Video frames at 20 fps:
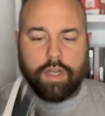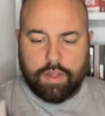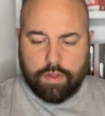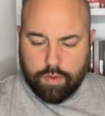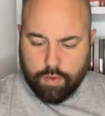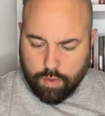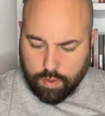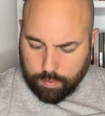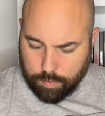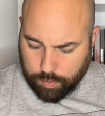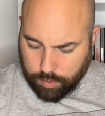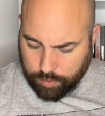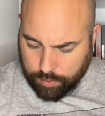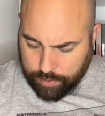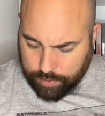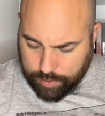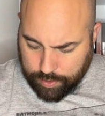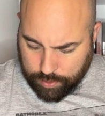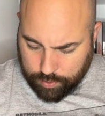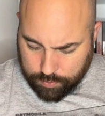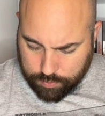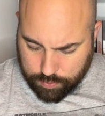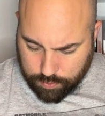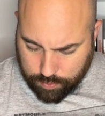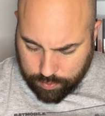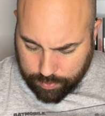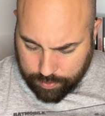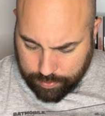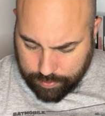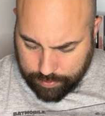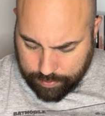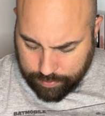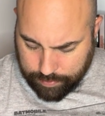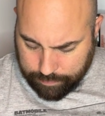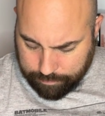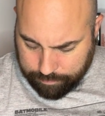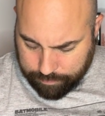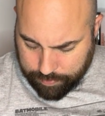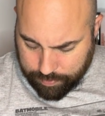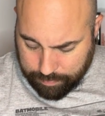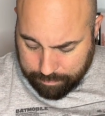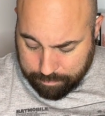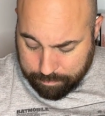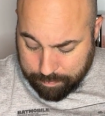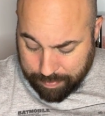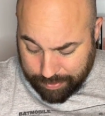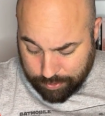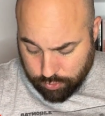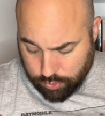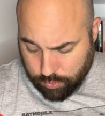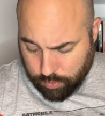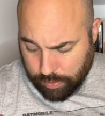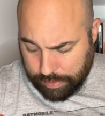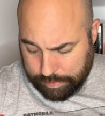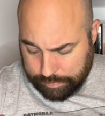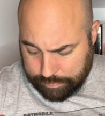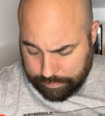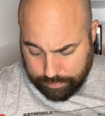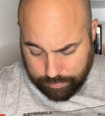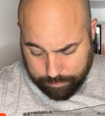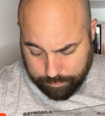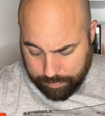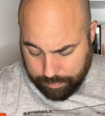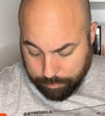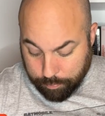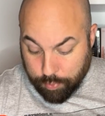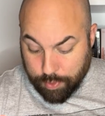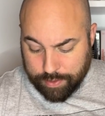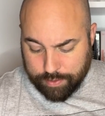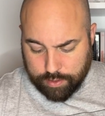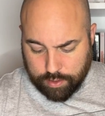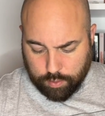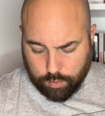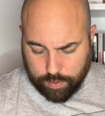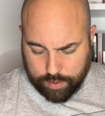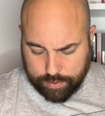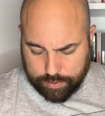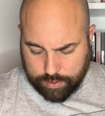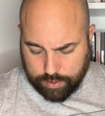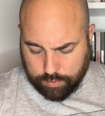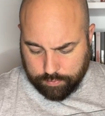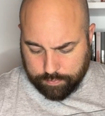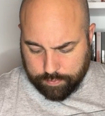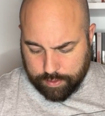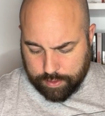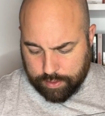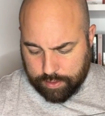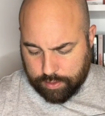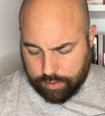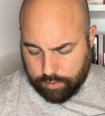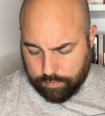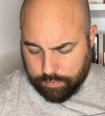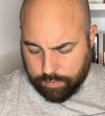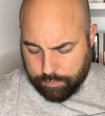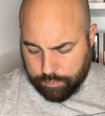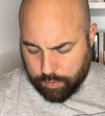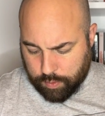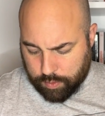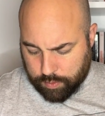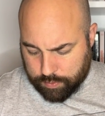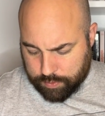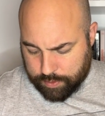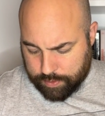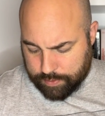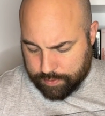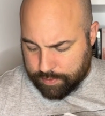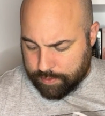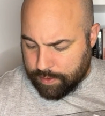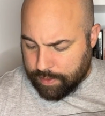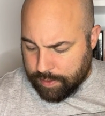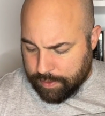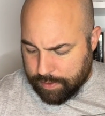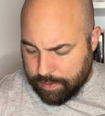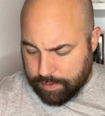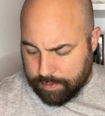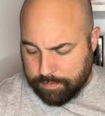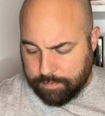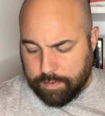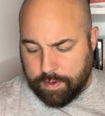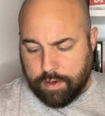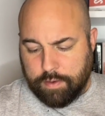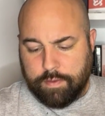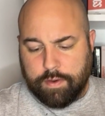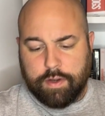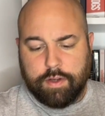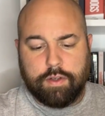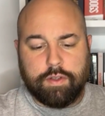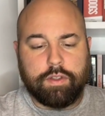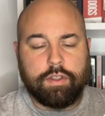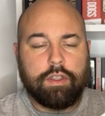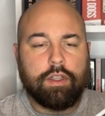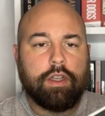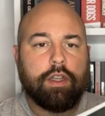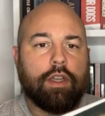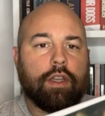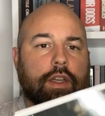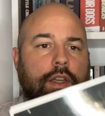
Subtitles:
very durable, and also the picture quality, the printing quality of the photos is very good.